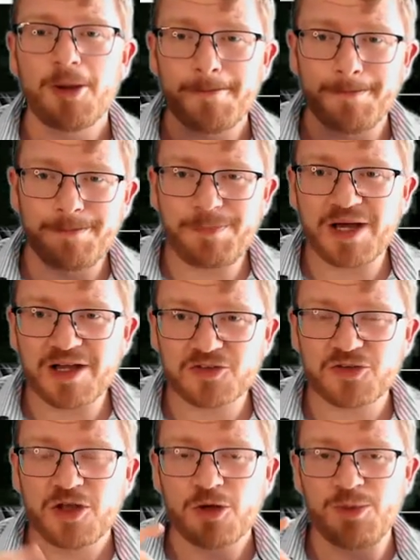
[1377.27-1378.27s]

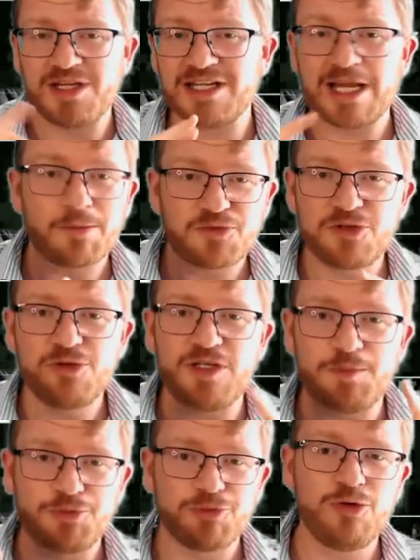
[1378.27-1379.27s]
But we can absolutely
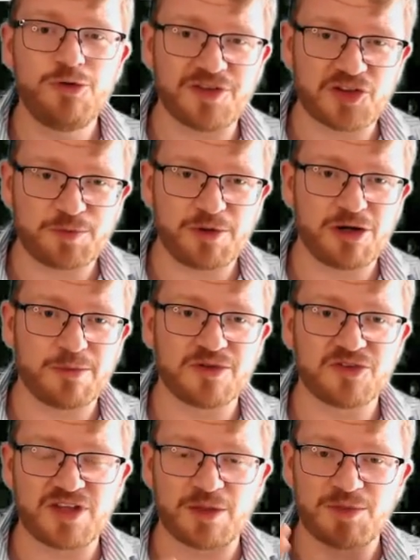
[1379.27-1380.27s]
prove with
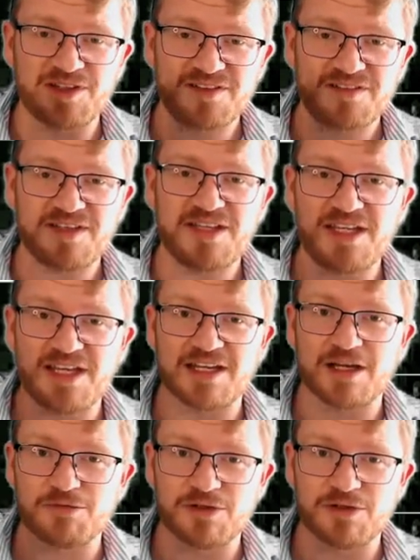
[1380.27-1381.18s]
experiments, and we see in our real